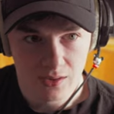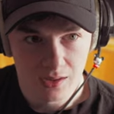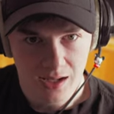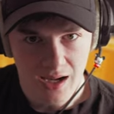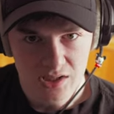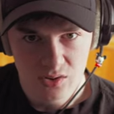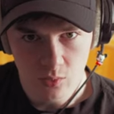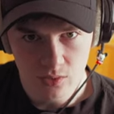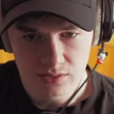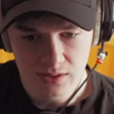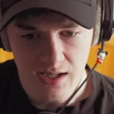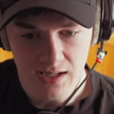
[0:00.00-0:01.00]
the light
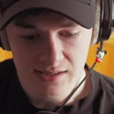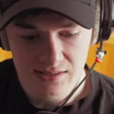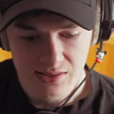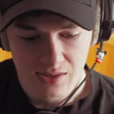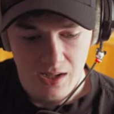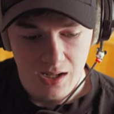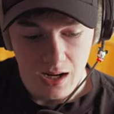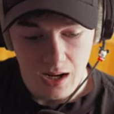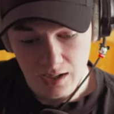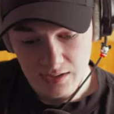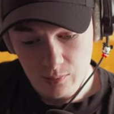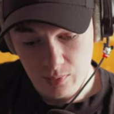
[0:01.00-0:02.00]
wouldn't hit,
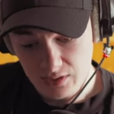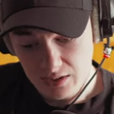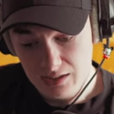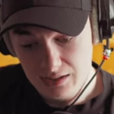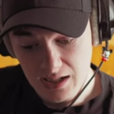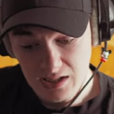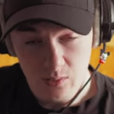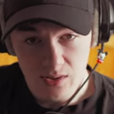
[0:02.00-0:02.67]
and you put your light